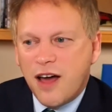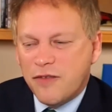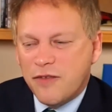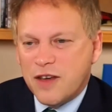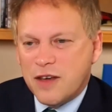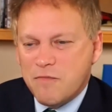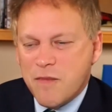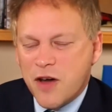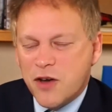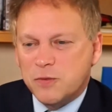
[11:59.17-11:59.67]

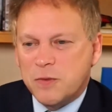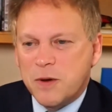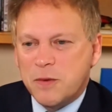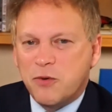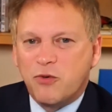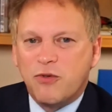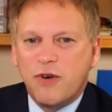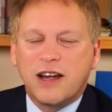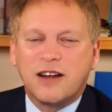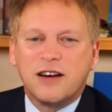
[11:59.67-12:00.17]
think most
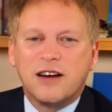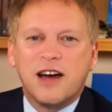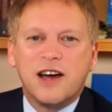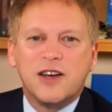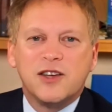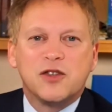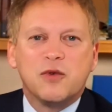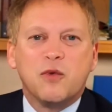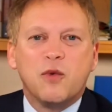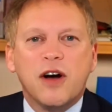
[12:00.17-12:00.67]
people
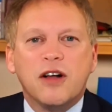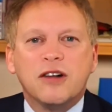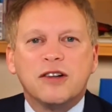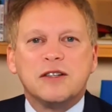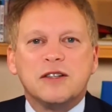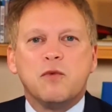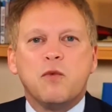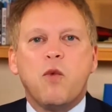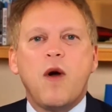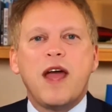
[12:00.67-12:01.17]
recognise the world
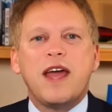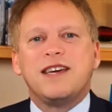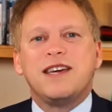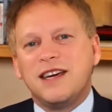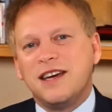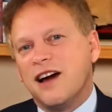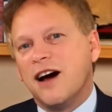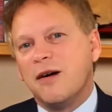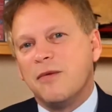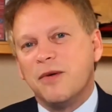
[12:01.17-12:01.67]
is
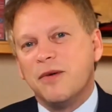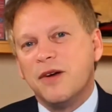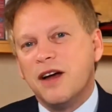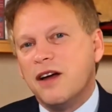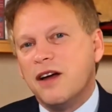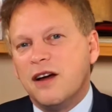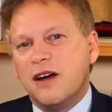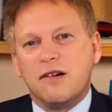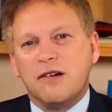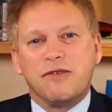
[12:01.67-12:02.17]
waking up
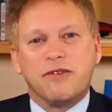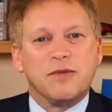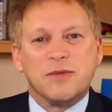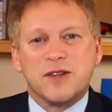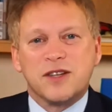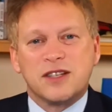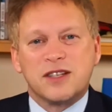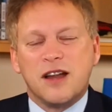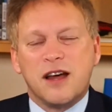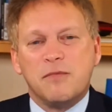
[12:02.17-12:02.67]
from
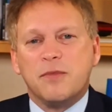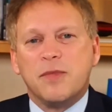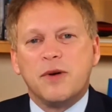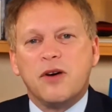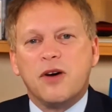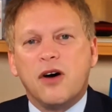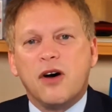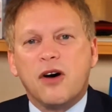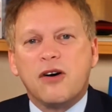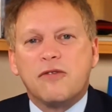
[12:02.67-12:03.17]
the
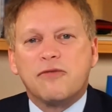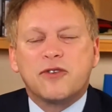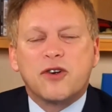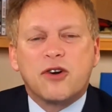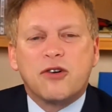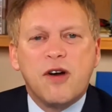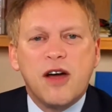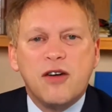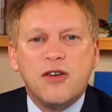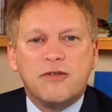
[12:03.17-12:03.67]
slumber of
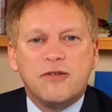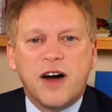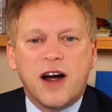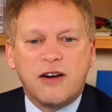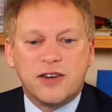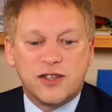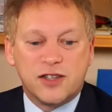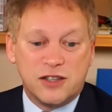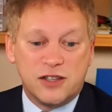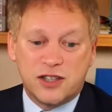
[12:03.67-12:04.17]

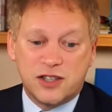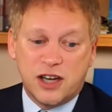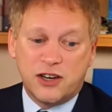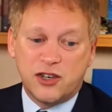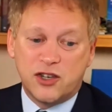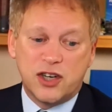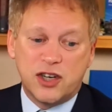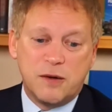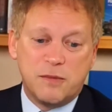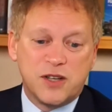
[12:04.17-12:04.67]
coronavirus, and this
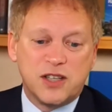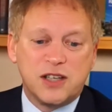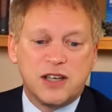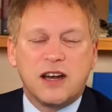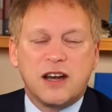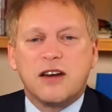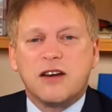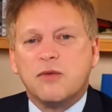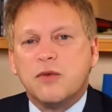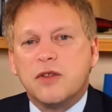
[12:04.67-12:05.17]
country in
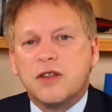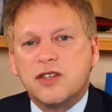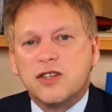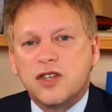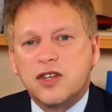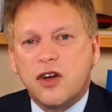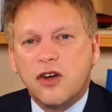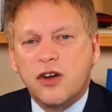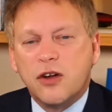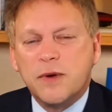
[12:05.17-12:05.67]
particular, with its
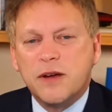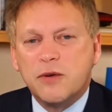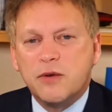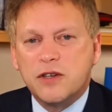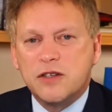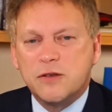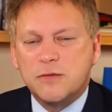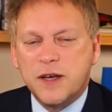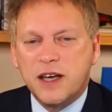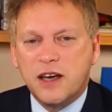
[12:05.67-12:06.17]
economy,
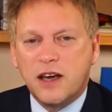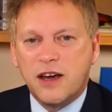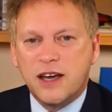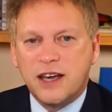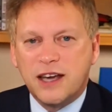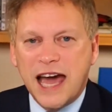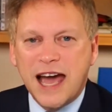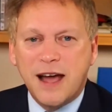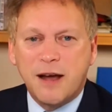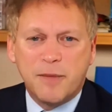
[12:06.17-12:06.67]
which has been
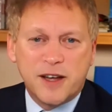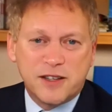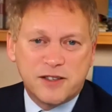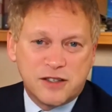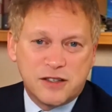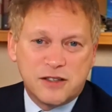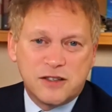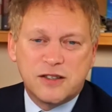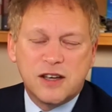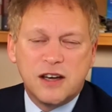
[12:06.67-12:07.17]
going
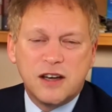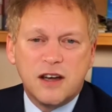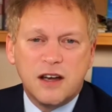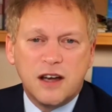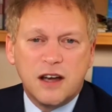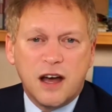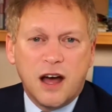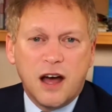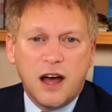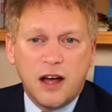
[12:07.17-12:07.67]
gangbusters,
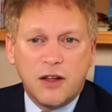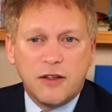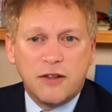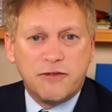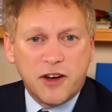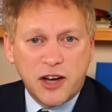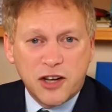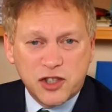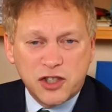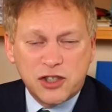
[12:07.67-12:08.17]
the
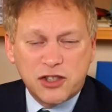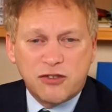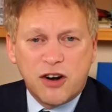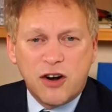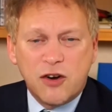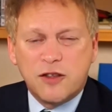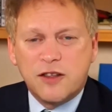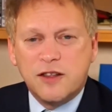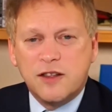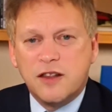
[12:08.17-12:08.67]
fastest
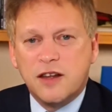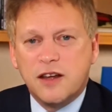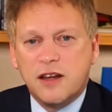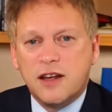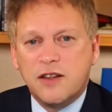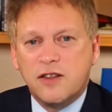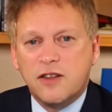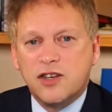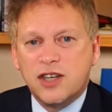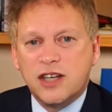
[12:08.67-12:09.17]
growth in
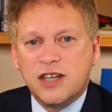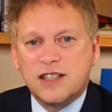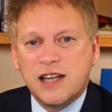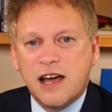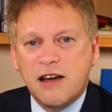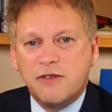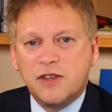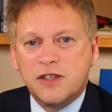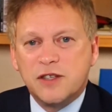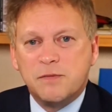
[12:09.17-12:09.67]
the
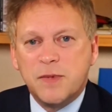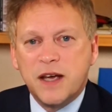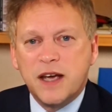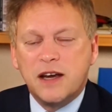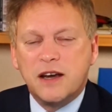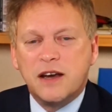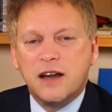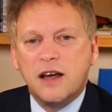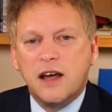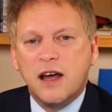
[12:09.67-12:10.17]
G7 has
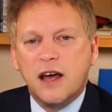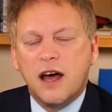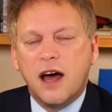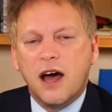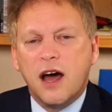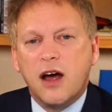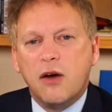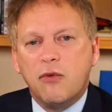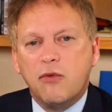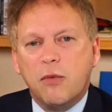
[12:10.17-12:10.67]
been
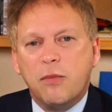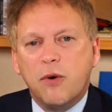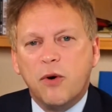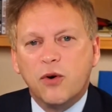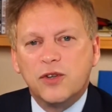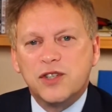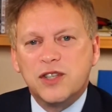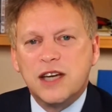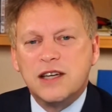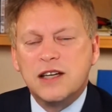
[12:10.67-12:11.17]

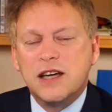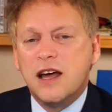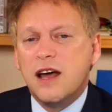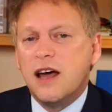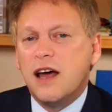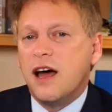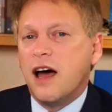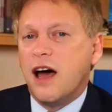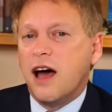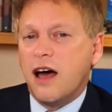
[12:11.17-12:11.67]
reported,
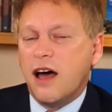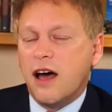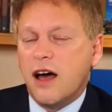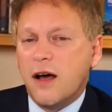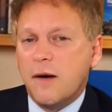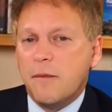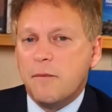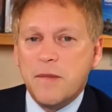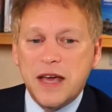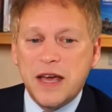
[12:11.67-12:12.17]

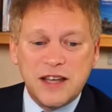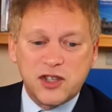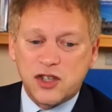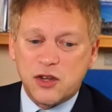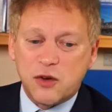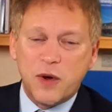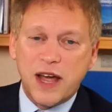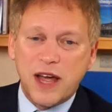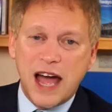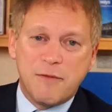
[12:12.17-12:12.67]
means
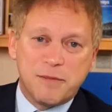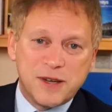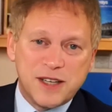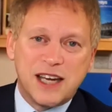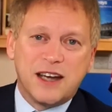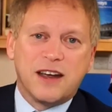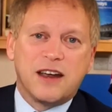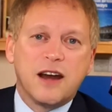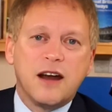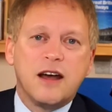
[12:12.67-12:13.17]
that we have
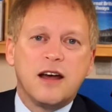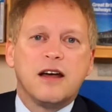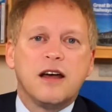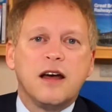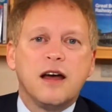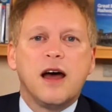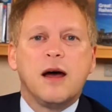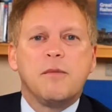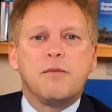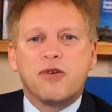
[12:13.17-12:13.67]
particular
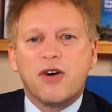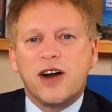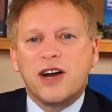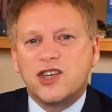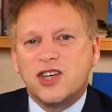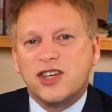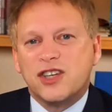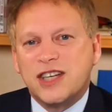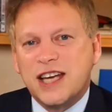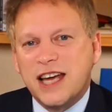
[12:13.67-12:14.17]

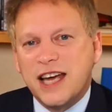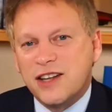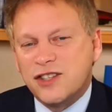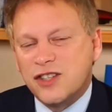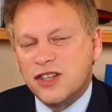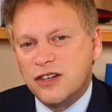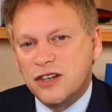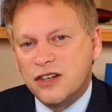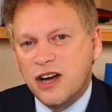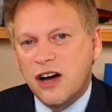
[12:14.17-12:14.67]
pressures here
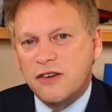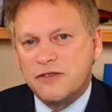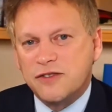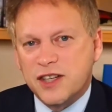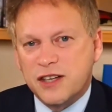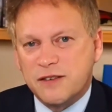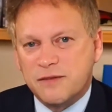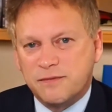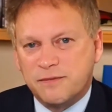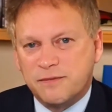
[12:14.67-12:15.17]
to look after.